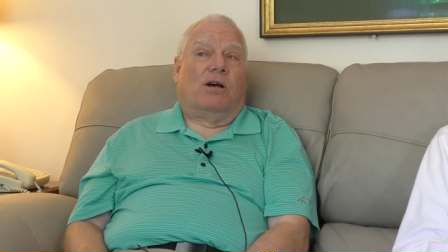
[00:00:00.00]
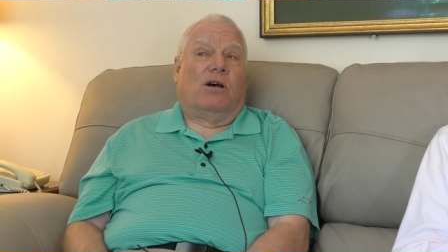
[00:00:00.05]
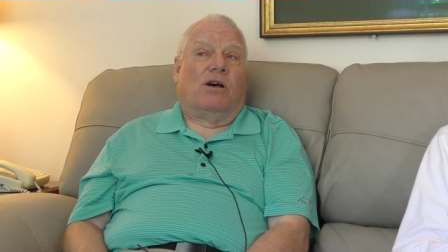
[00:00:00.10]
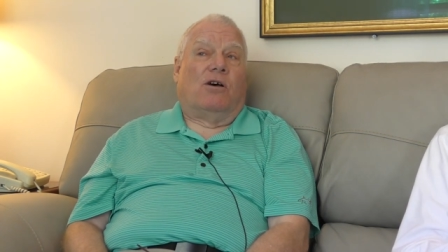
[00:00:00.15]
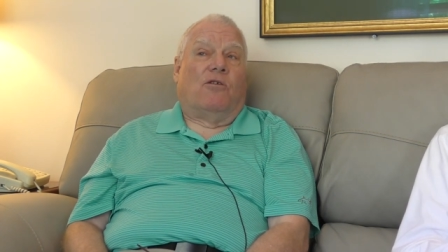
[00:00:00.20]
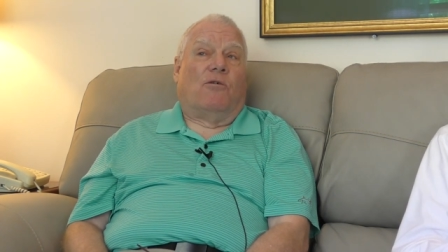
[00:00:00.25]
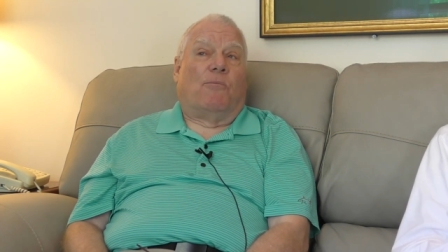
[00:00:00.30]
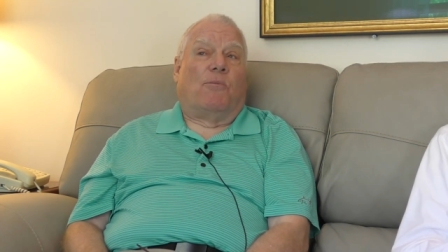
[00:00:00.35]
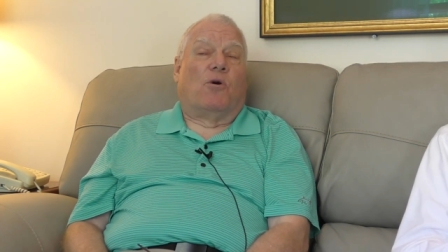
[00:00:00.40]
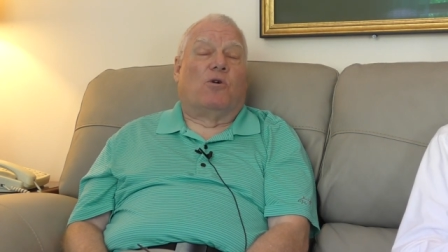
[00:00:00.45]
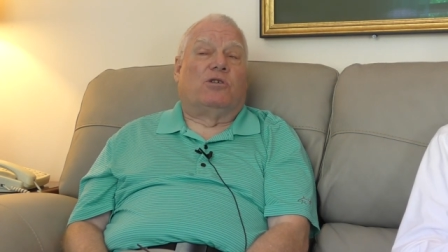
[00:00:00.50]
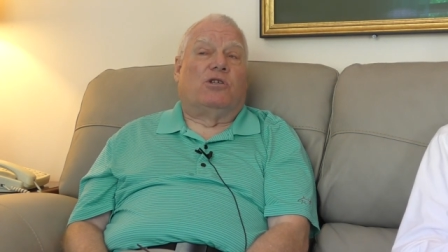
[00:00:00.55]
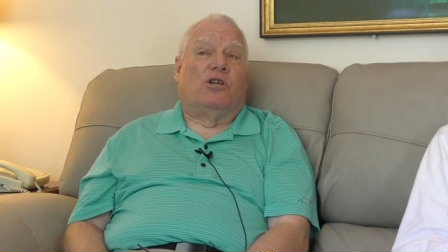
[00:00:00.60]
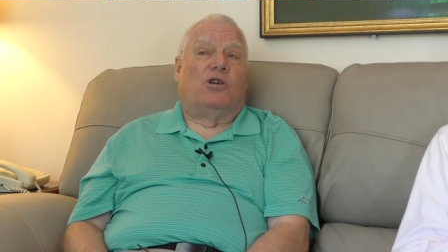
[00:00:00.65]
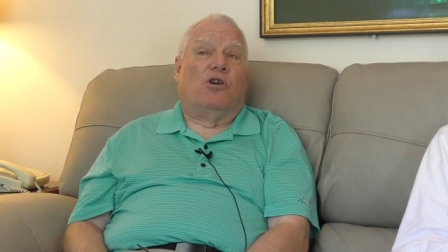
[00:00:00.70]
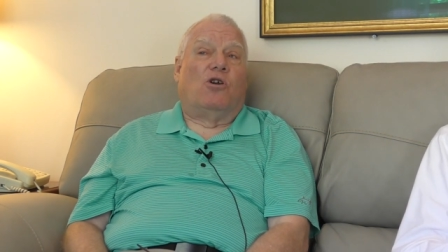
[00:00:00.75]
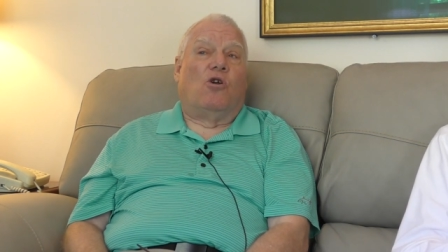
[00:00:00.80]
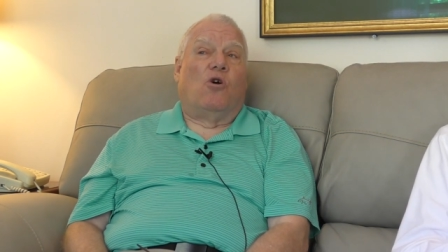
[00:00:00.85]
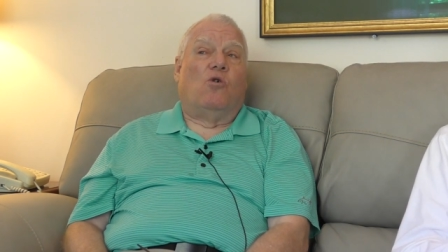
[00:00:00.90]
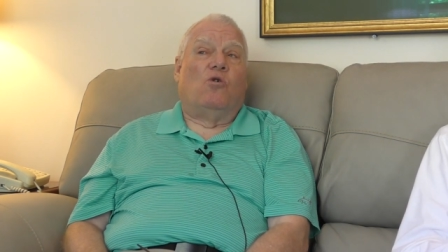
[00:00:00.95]
Uh, the
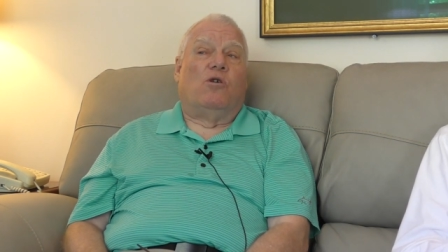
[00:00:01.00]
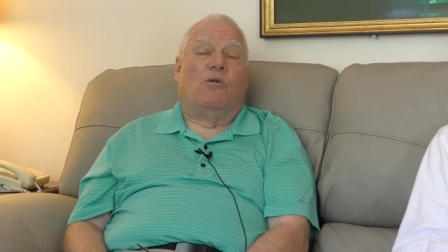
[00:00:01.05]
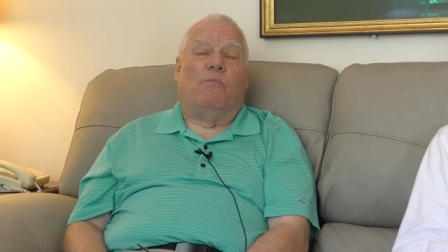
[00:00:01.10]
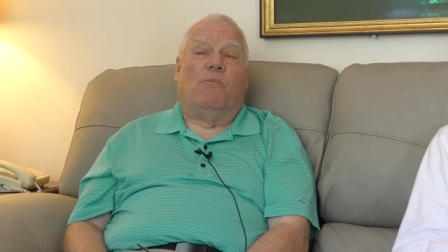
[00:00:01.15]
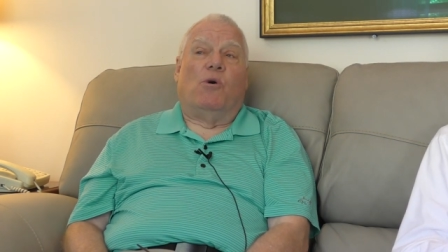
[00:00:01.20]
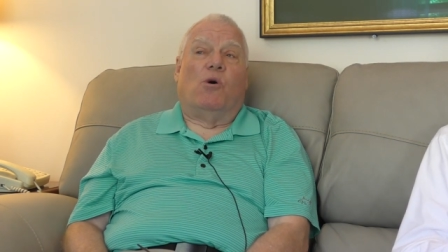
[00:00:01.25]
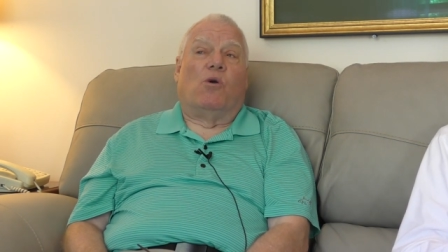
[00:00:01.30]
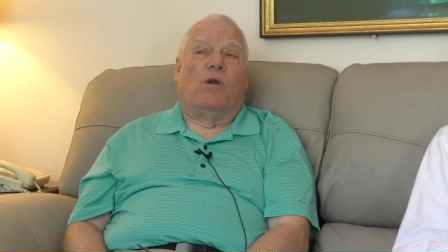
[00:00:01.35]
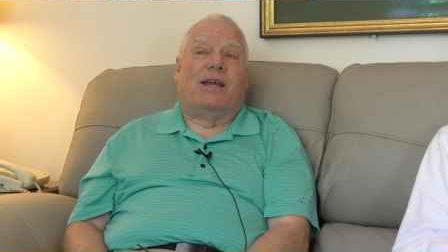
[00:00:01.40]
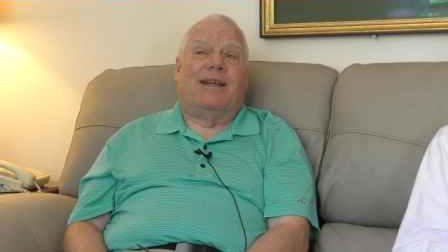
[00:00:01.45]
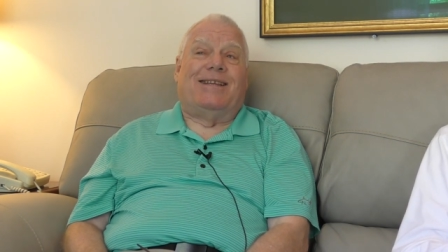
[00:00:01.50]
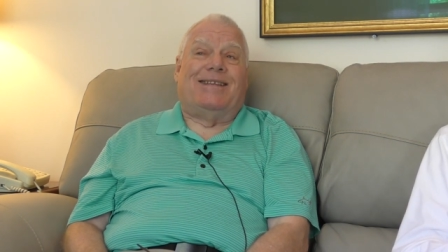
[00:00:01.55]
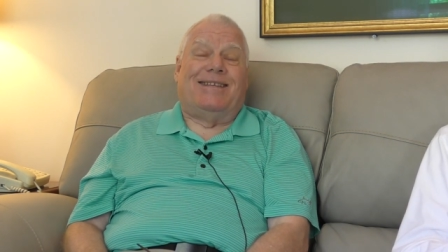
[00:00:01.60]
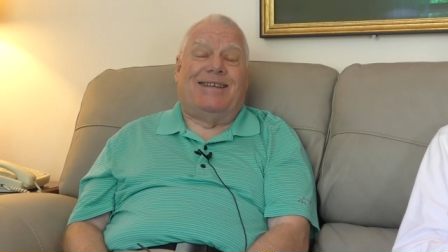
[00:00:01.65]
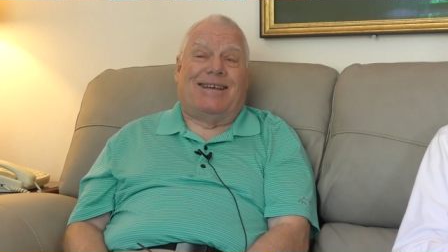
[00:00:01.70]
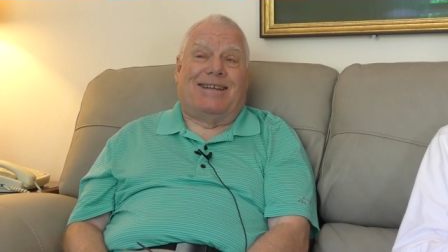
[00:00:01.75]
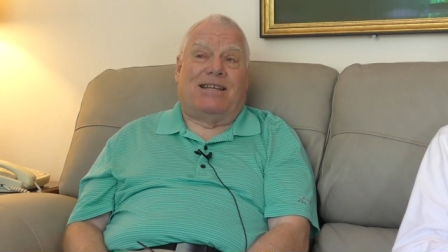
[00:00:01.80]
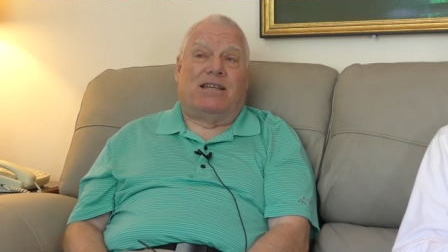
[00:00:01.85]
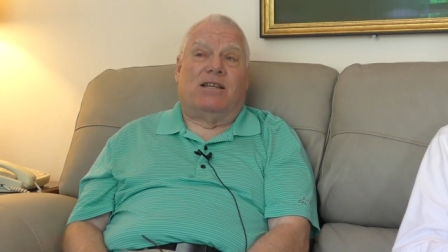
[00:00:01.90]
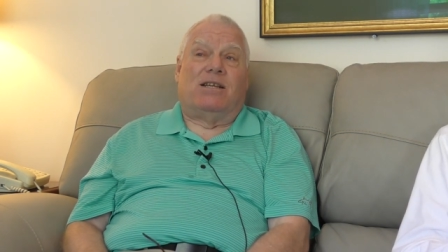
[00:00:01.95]
person that owned the
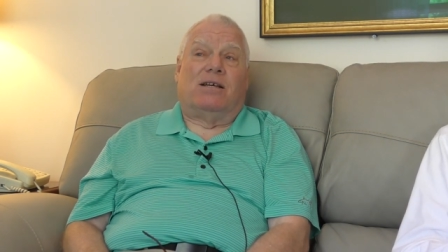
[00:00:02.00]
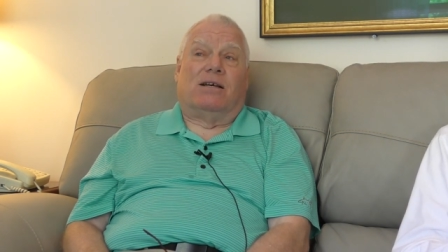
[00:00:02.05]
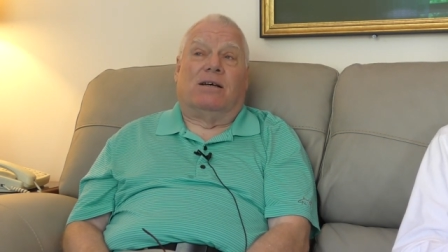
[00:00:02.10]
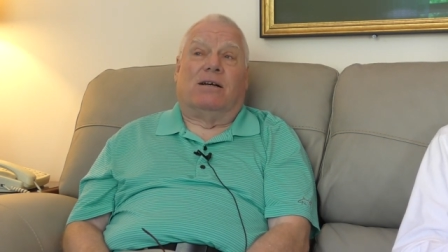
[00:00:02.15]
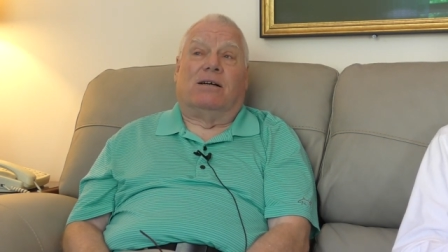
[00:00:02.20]
building didn't.